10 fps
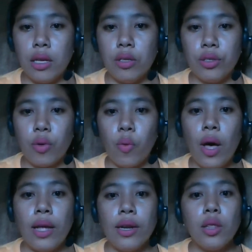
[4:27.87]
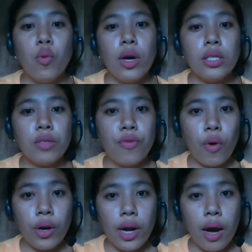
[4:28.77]
So that was
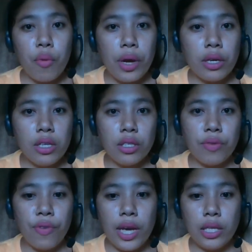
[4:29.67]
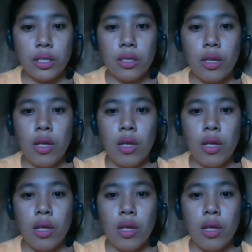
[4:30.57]
for awareness phase.